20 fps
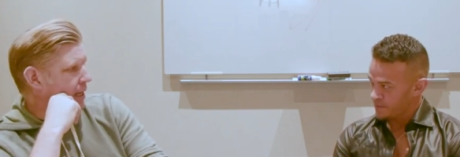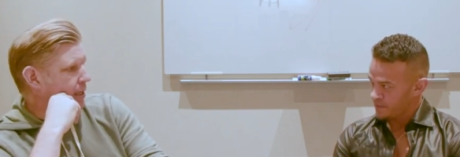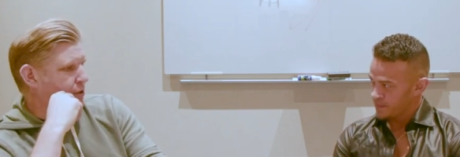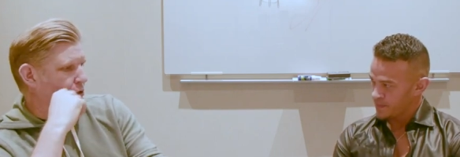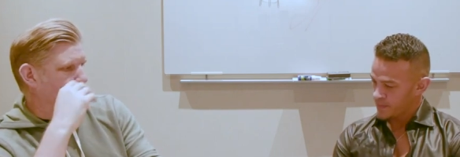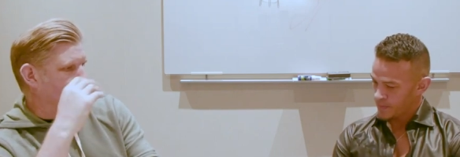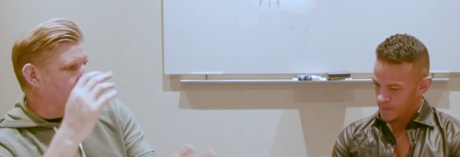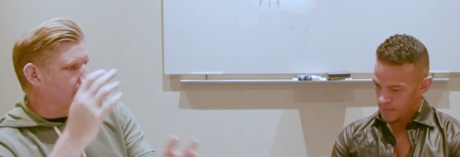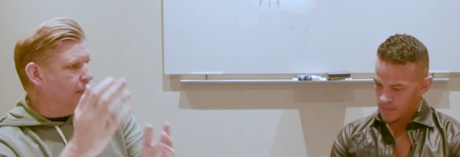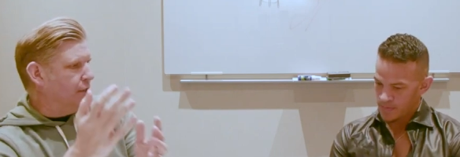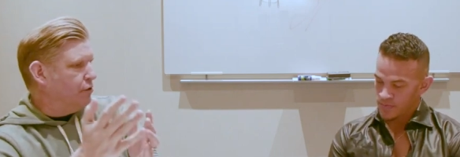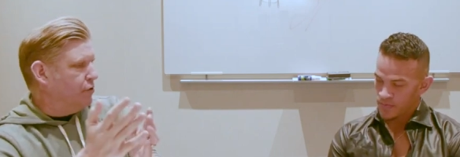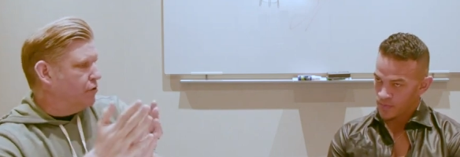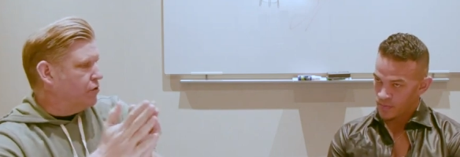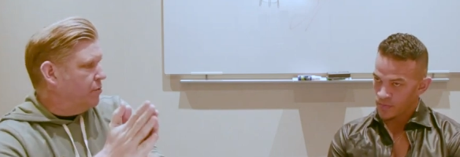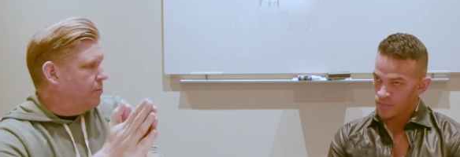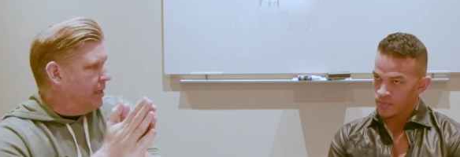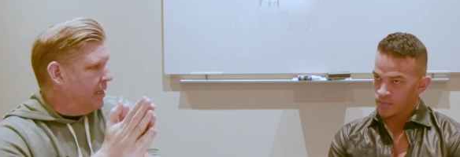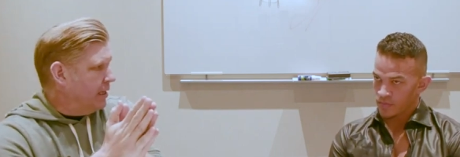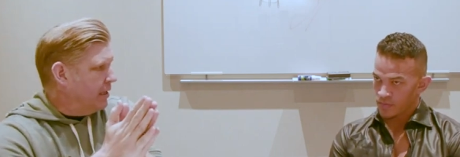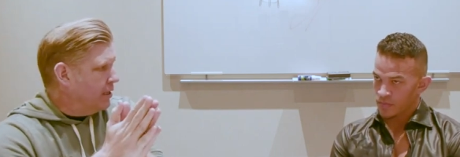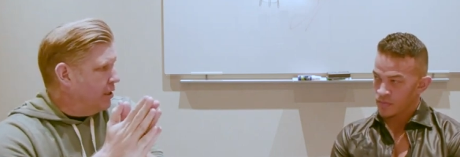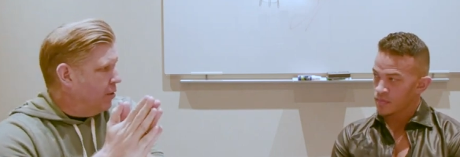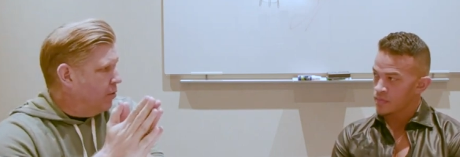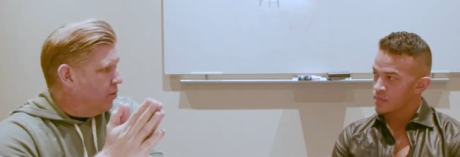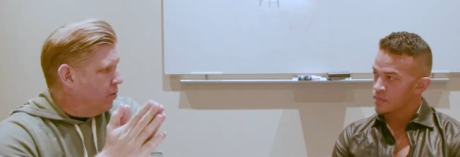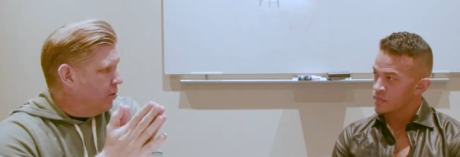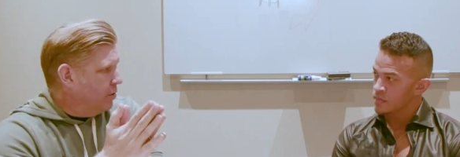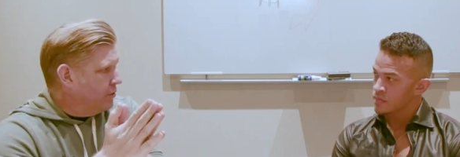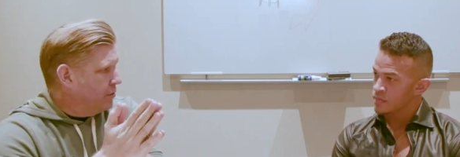Speaker 1: Cage. You guys used to be
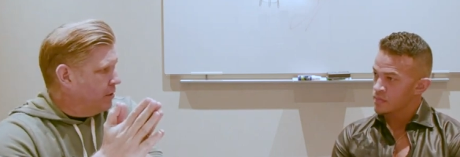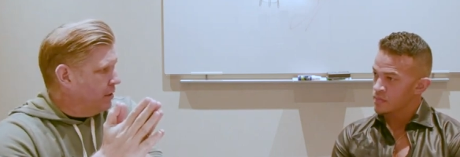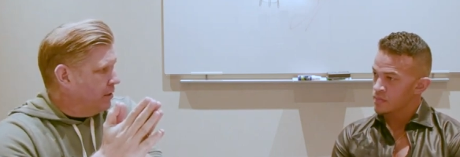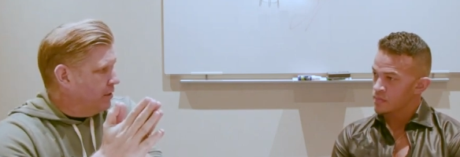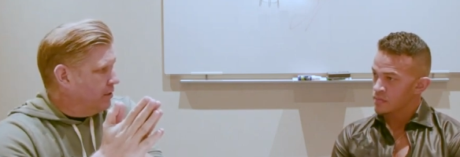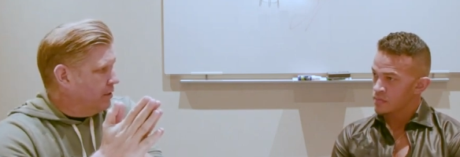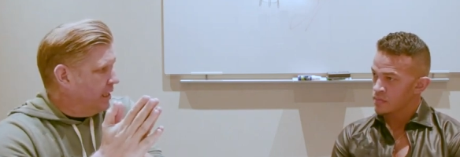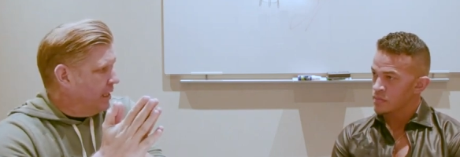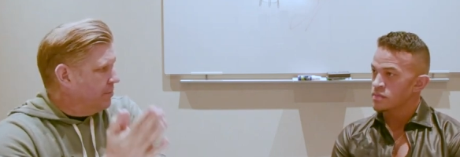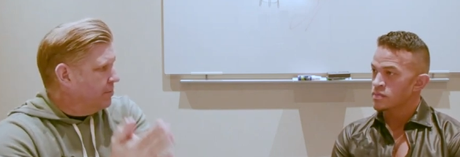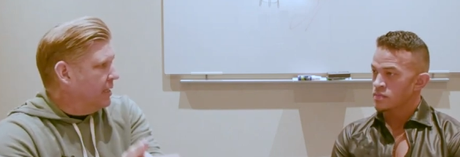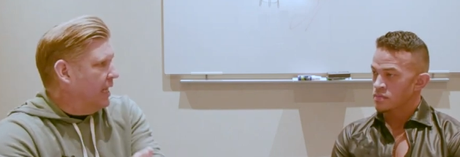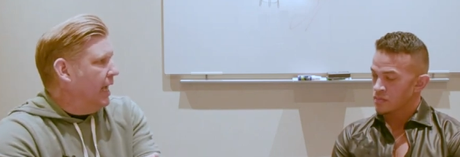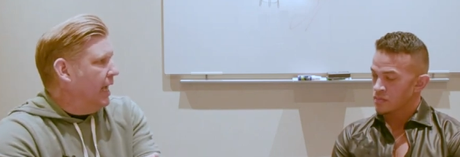cohorts in Team